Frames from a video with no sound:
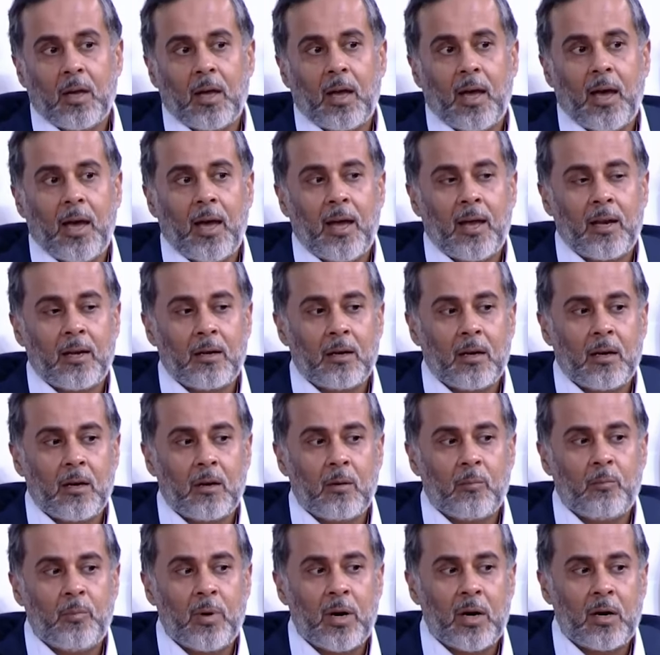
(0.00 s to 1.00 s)
Yeah.
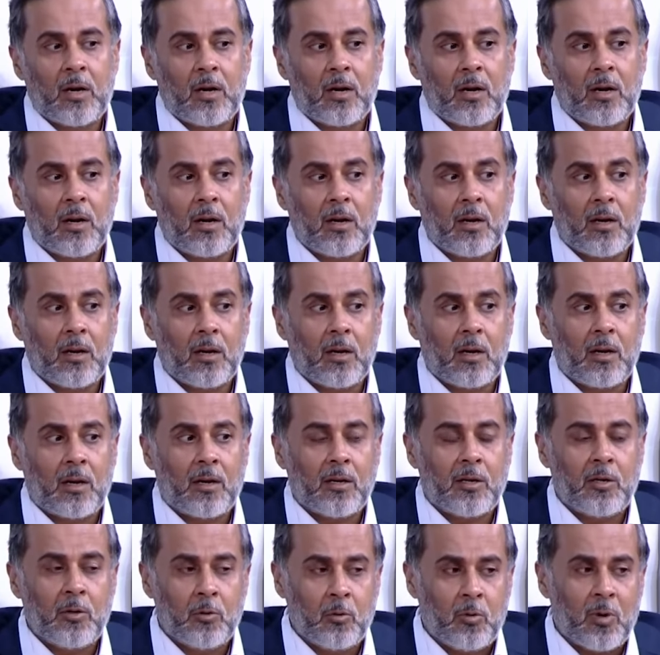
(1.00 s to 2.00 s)
But
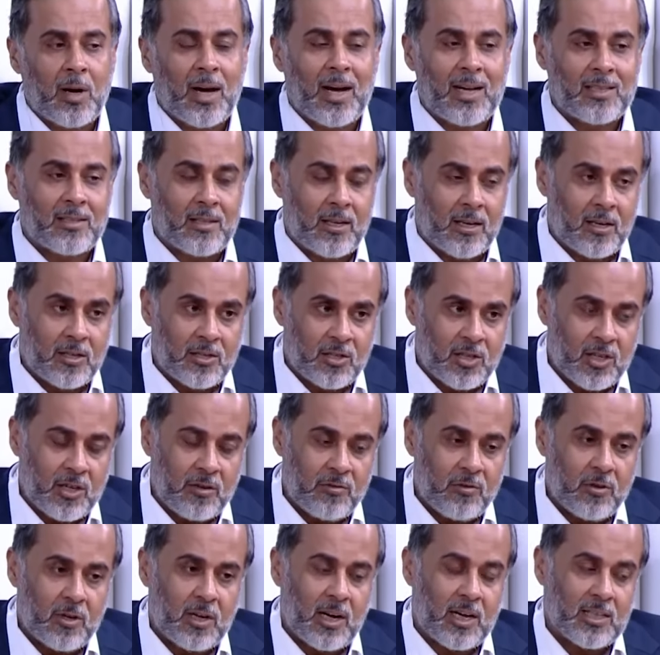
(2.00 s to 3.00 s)
you, as an
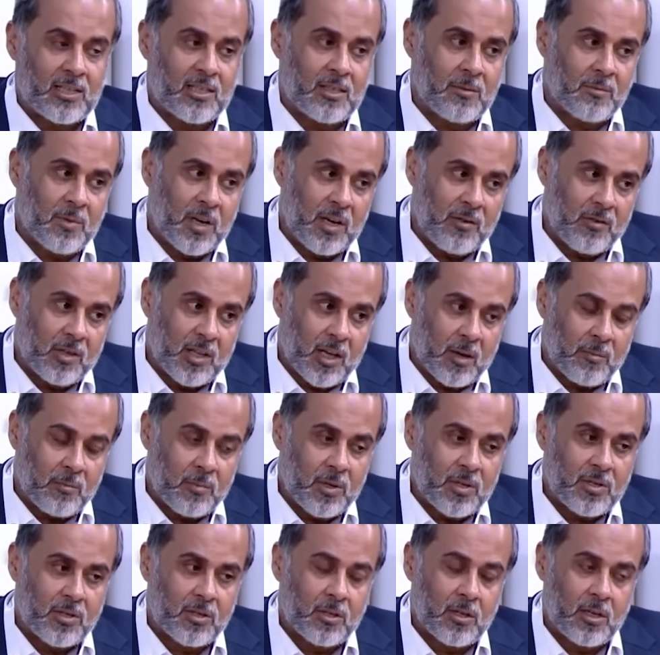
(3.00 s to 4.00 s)
achiever, as somebody with
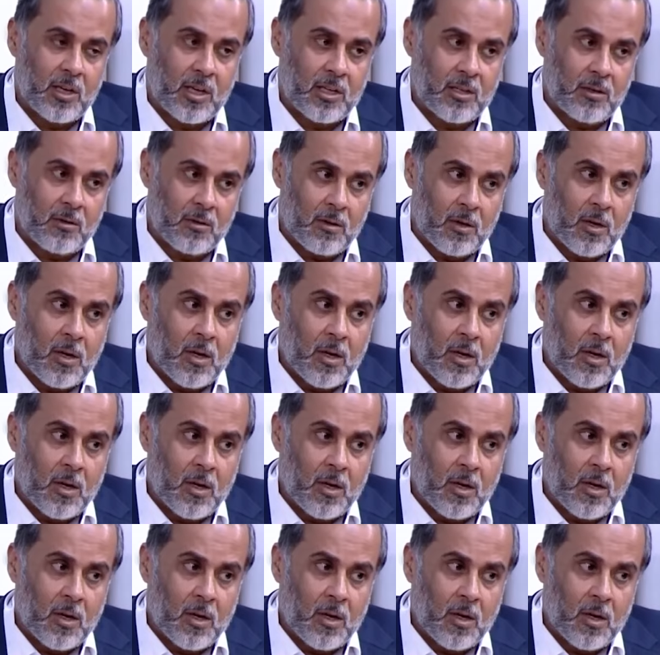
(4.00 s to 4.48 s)
ambition and